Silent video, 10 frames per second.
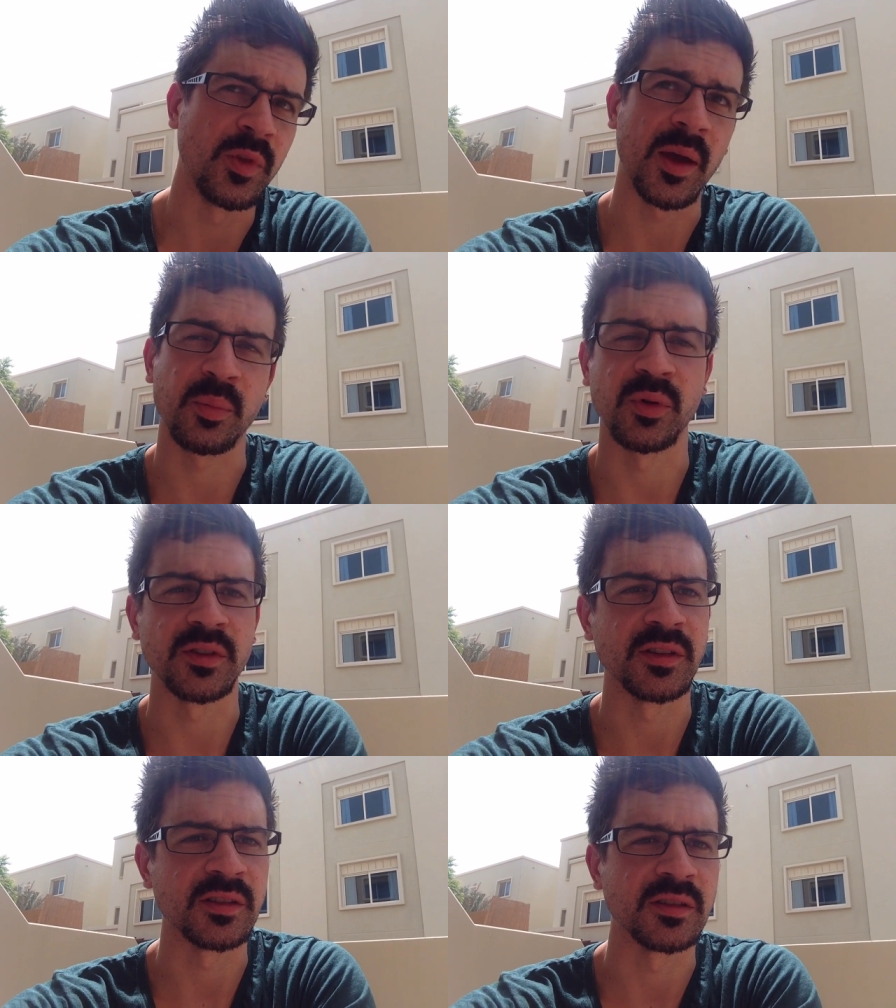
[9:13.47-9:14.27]
that
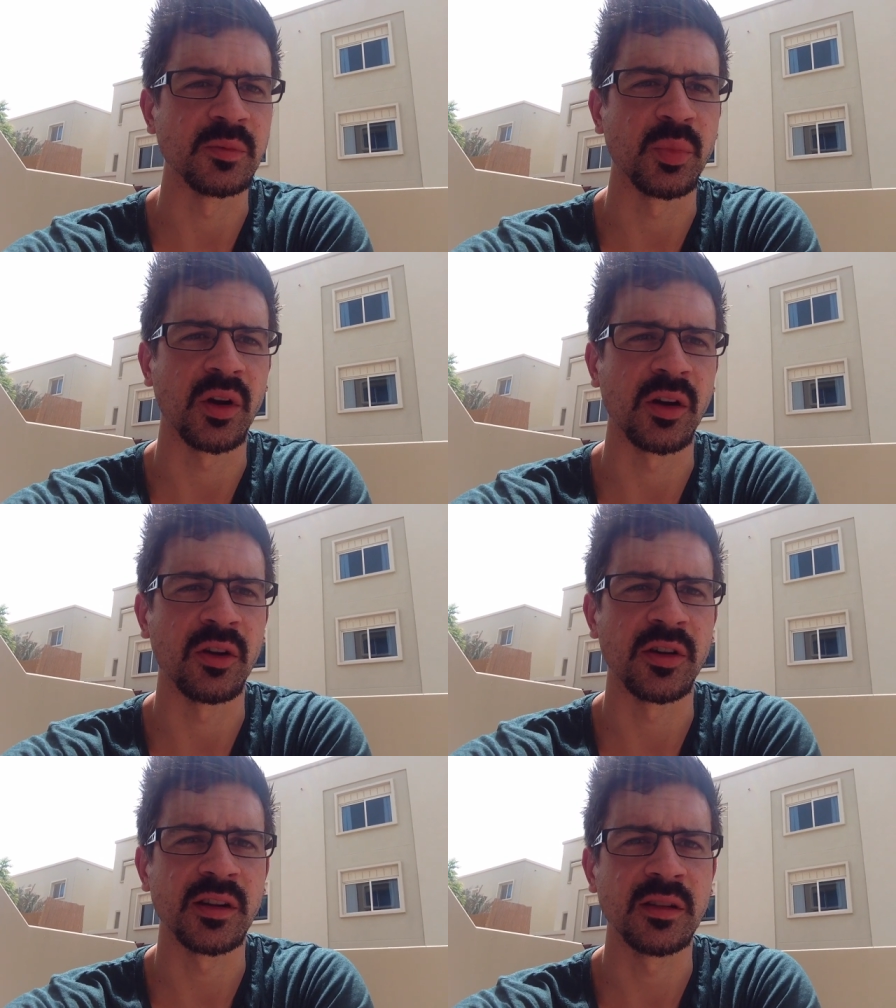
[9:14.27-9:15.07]
process isn't
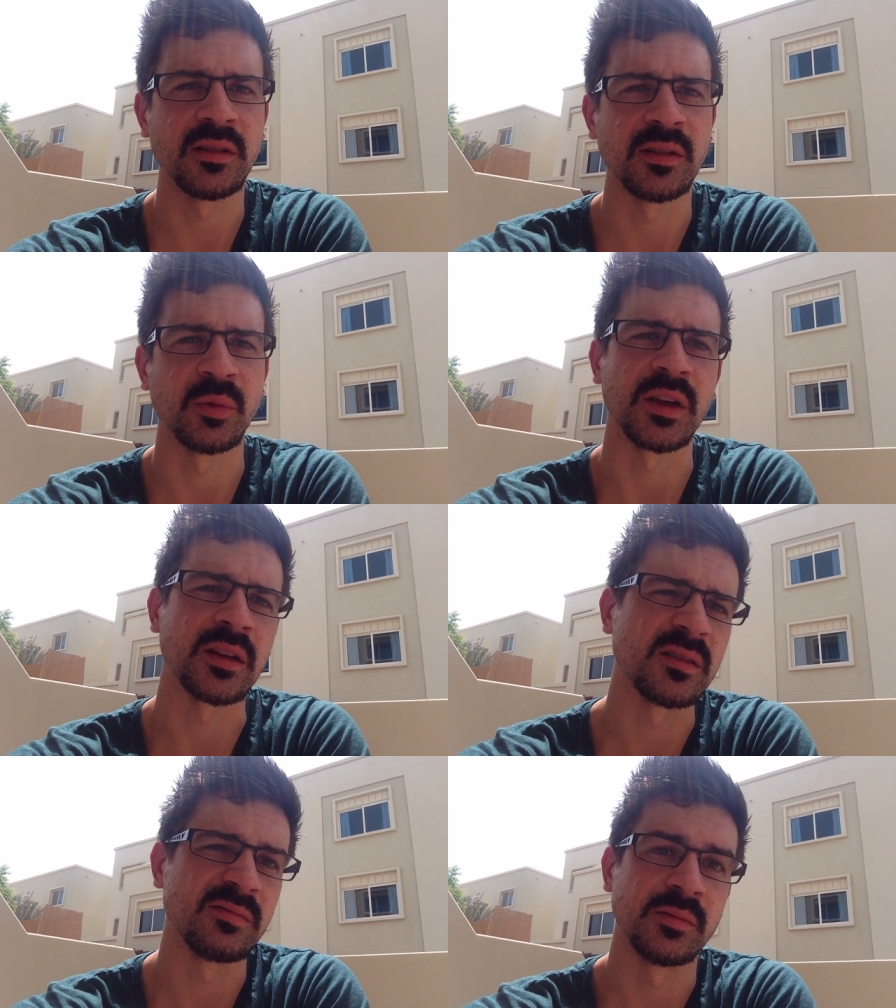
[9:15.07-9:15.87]
priority, and
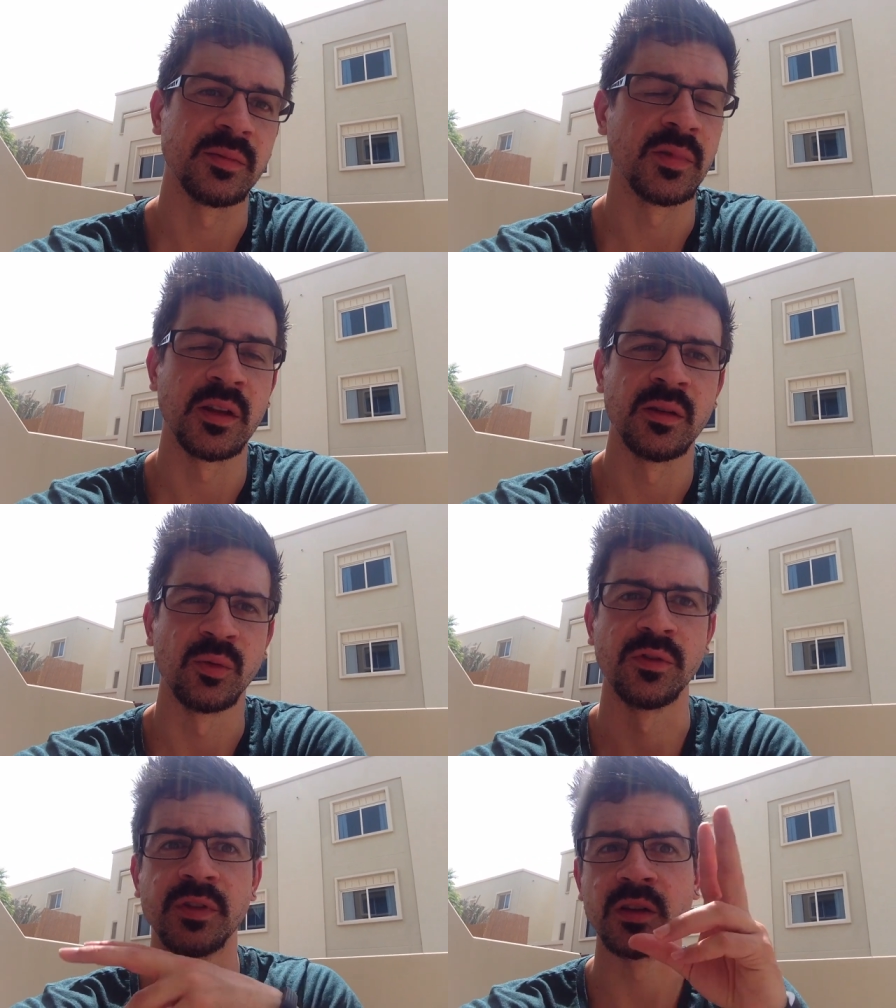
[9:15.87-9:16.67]

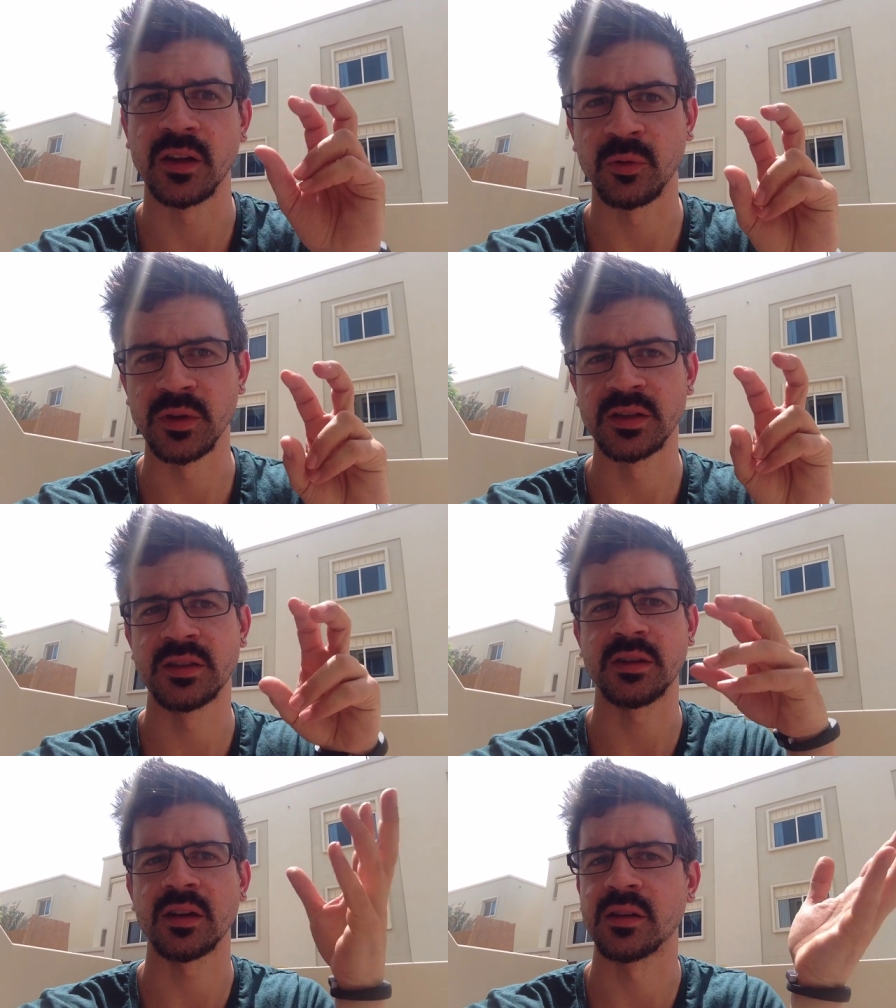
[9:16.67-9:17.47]
we feel like we're
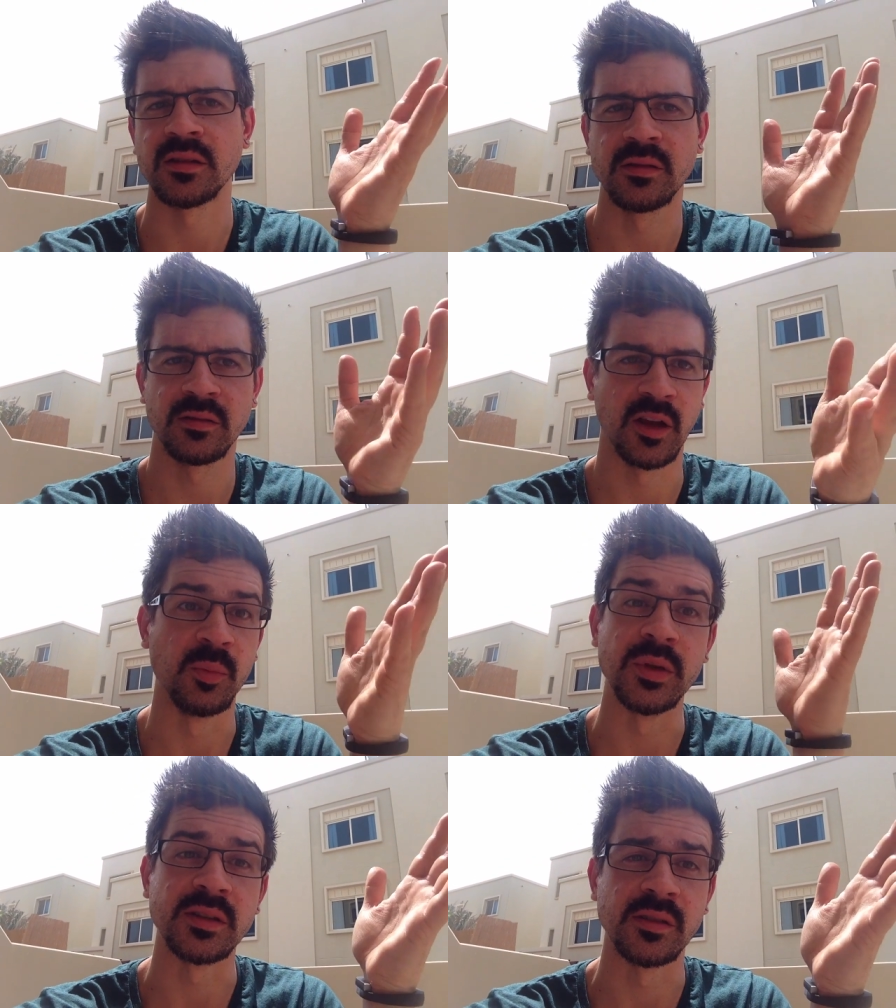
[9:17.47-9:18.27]
stuck in a
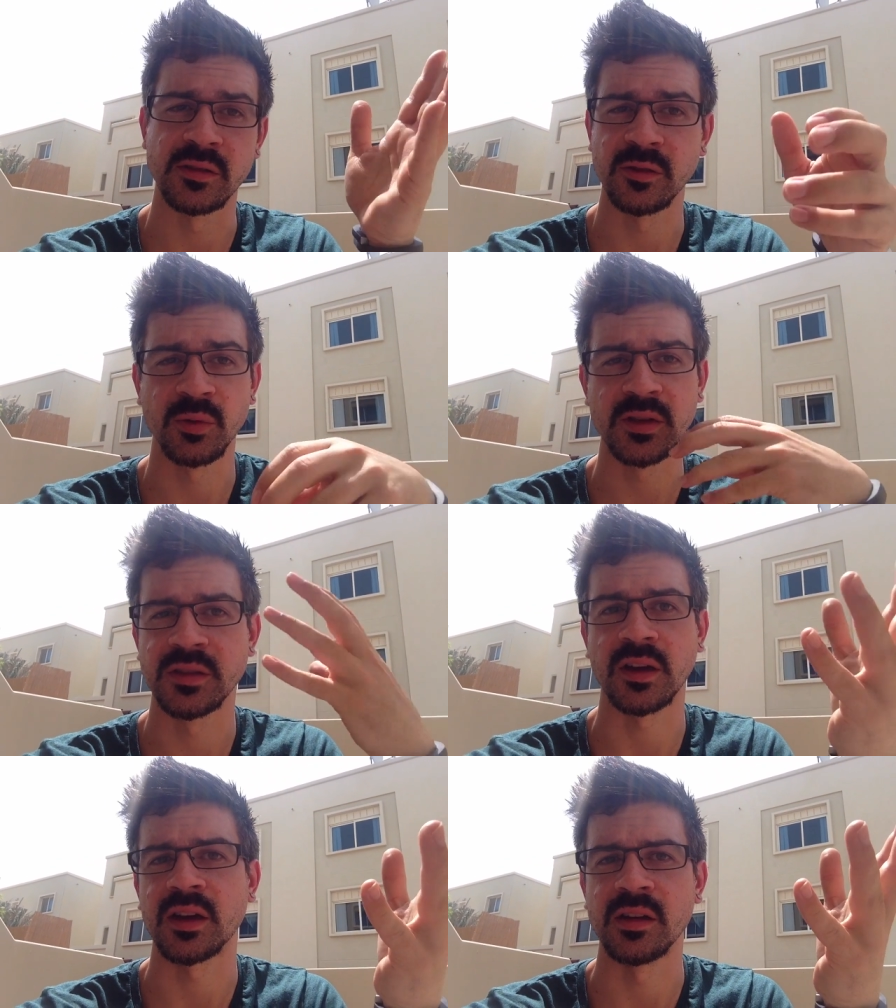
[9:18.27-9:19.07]
business, or we're
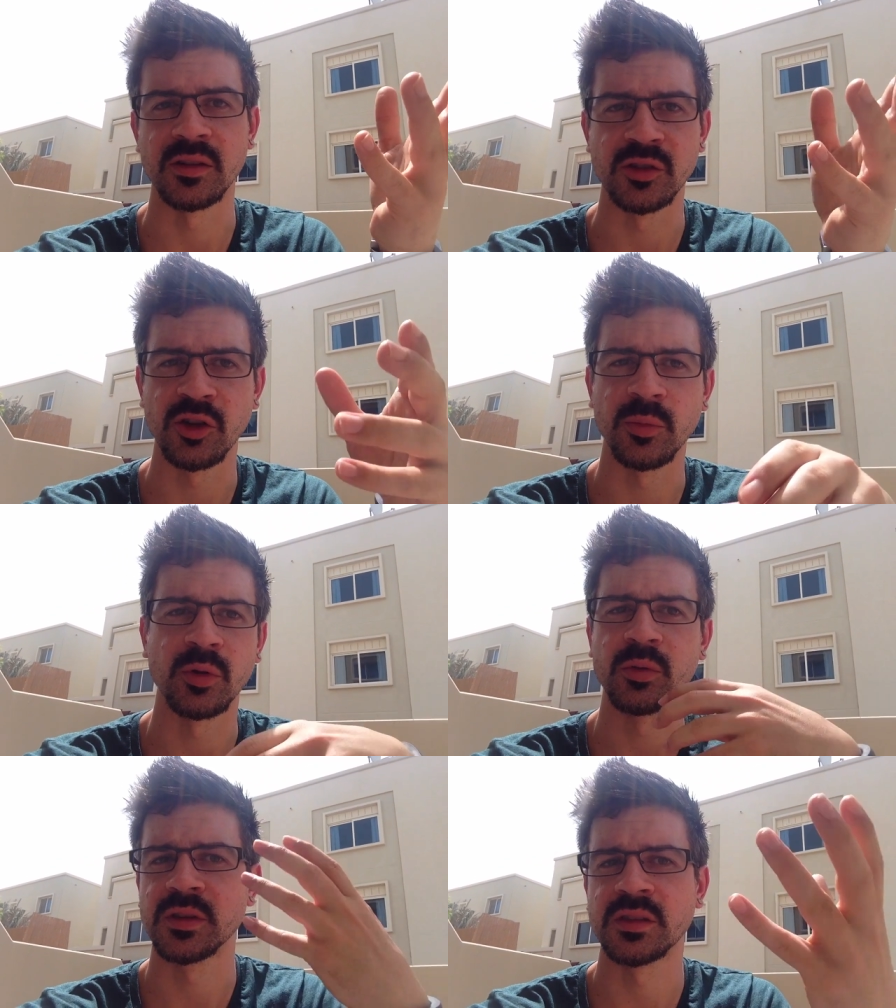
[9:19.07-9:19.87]
stuck in a job,
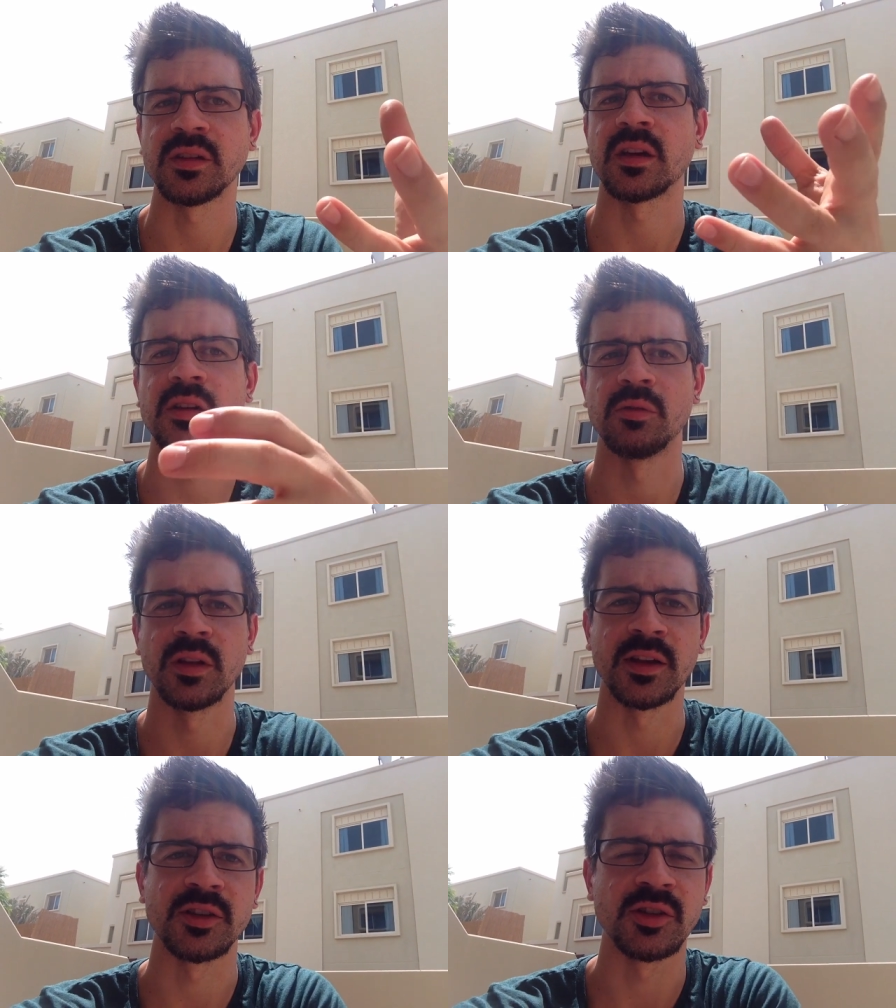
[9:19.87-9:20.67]
or we're stuck in a
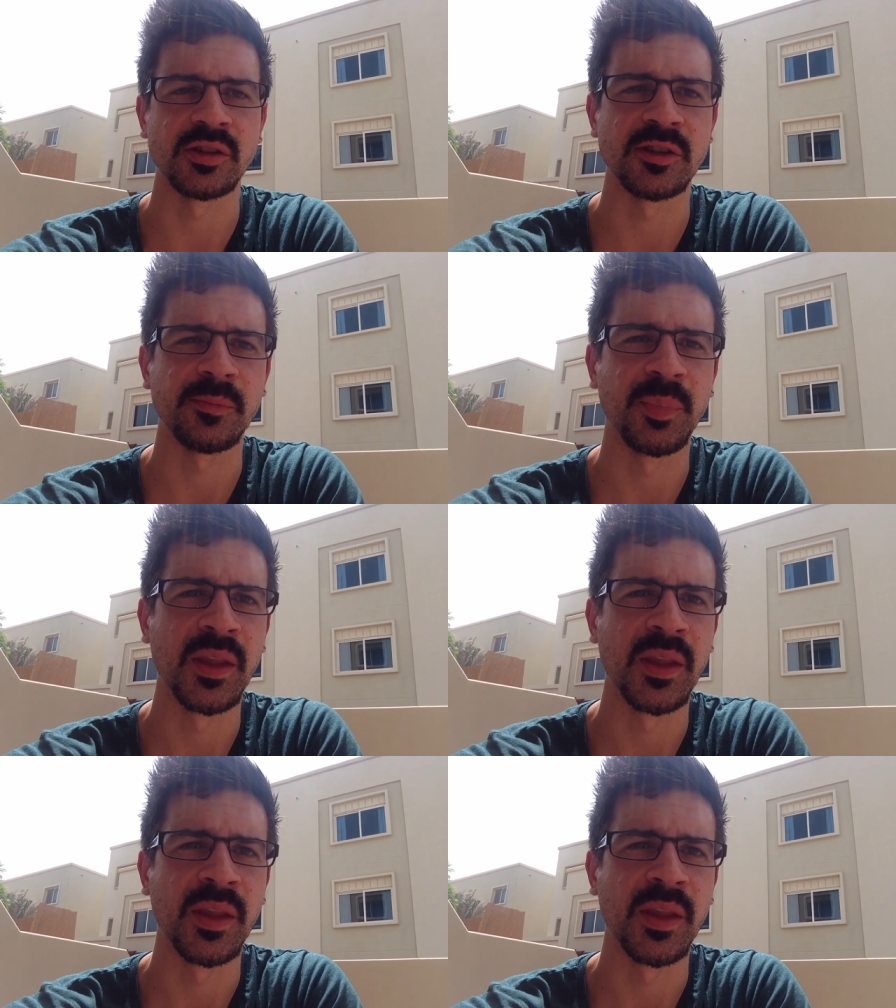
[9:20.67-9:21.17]
relationship.